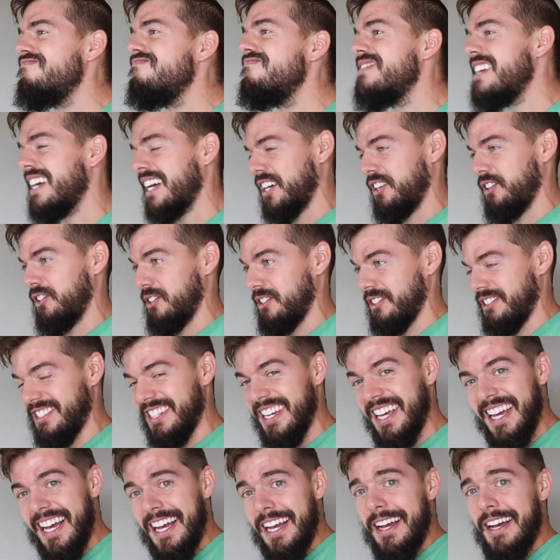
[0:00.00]
And girls,
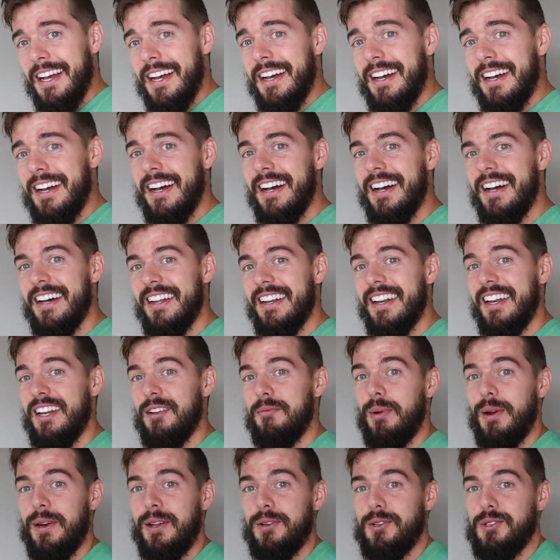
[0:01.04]
and
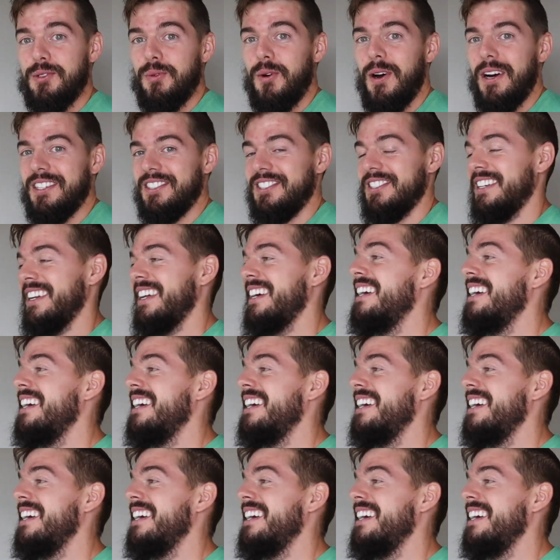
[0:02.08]
anybody who's watching.